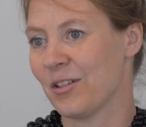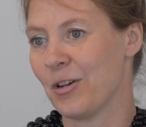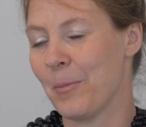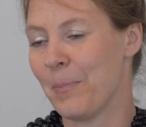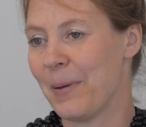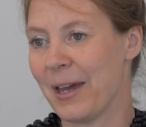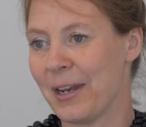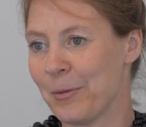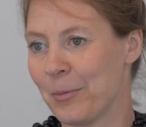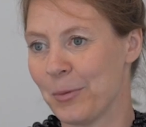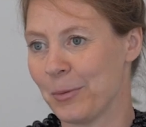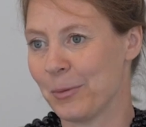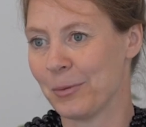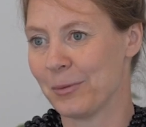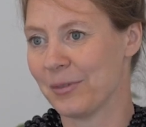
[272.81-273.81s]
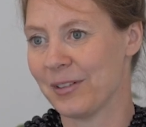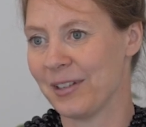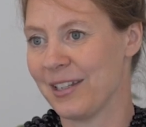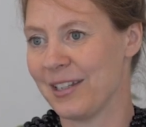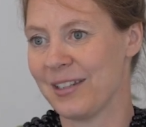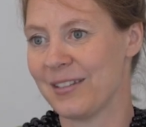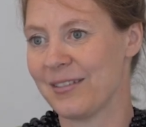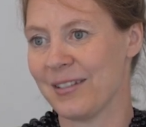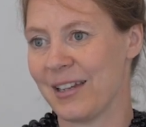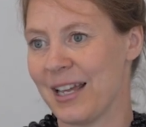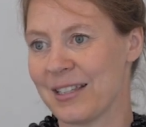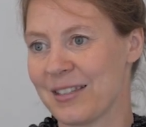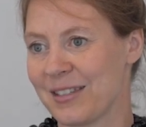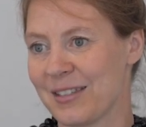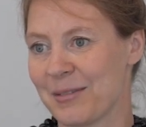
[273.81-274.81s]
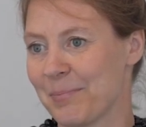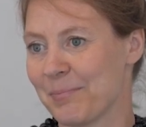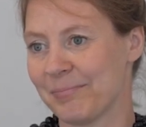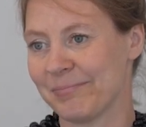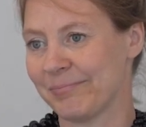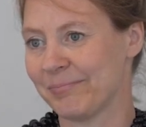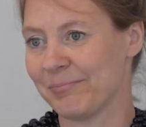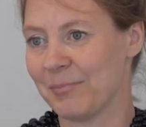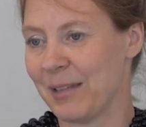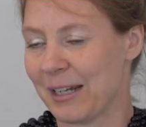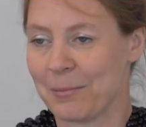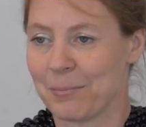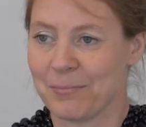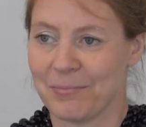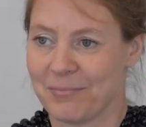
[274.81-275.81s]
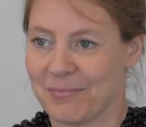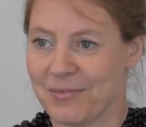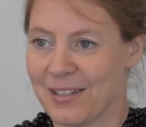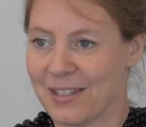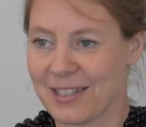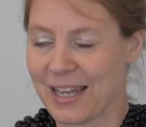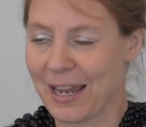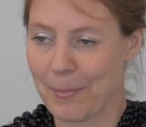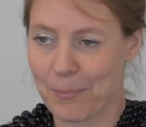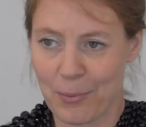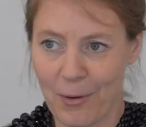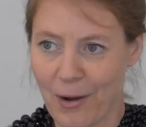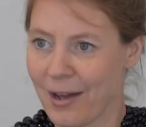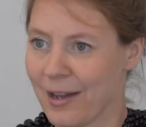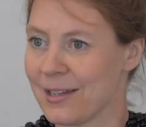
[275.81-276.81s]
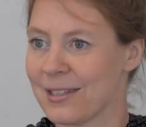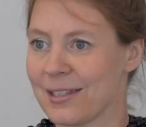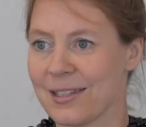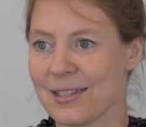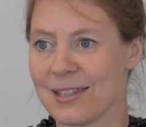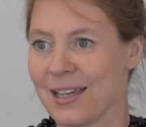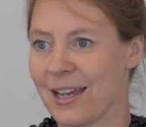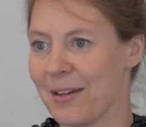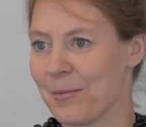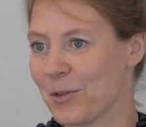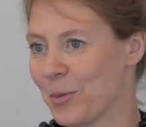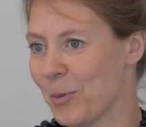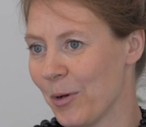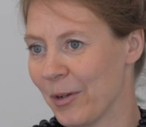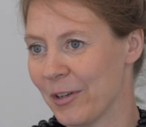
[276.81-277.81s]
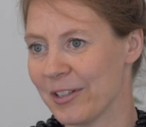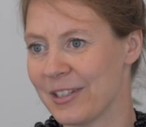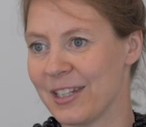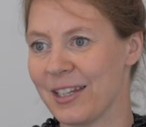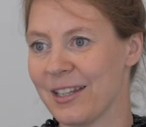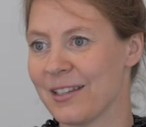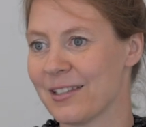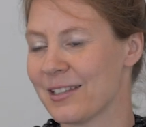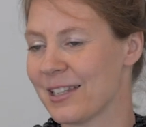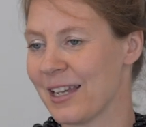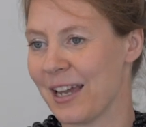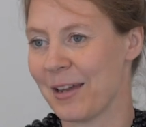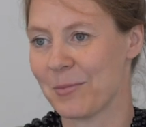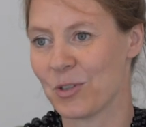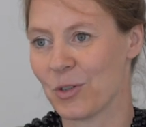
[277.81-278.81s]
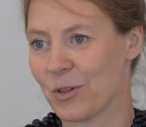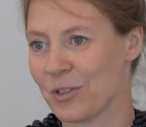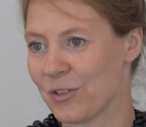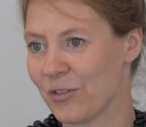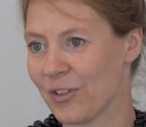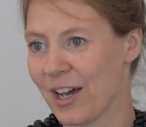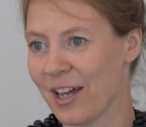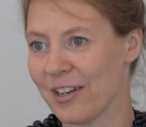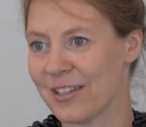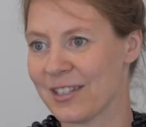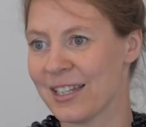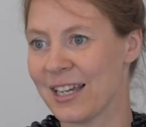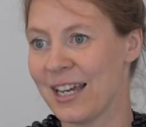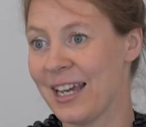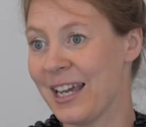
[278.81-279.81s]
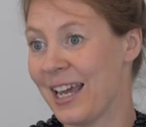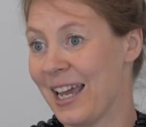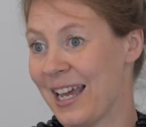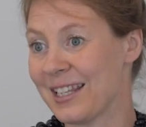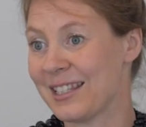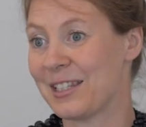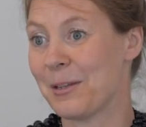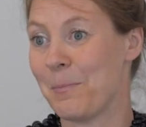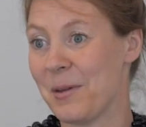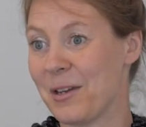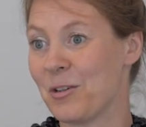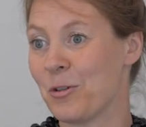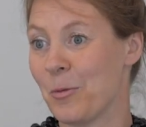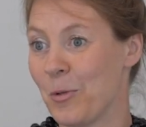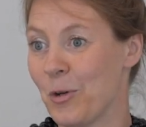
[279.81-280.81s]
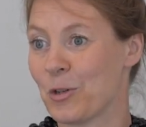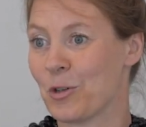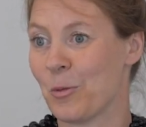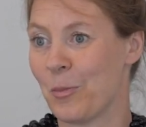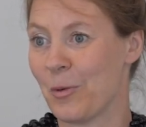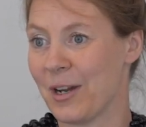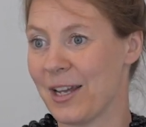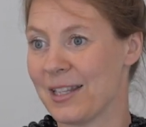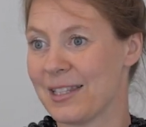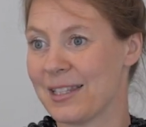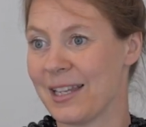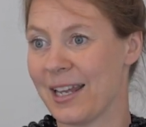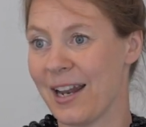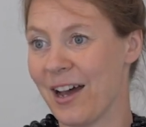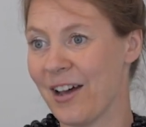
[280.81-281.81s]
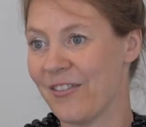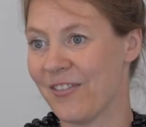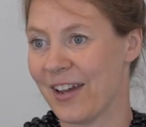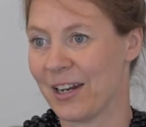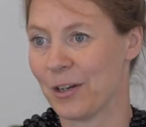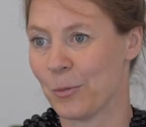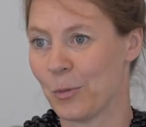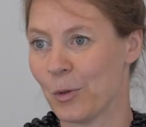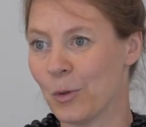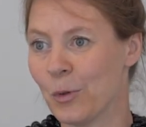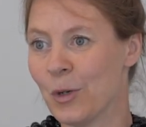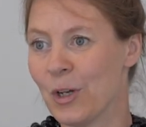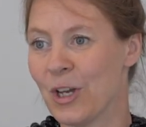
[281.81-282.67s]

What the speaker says: compatible and as like the same price, the same quality, the same choice of colors as the big commercial brands that are available.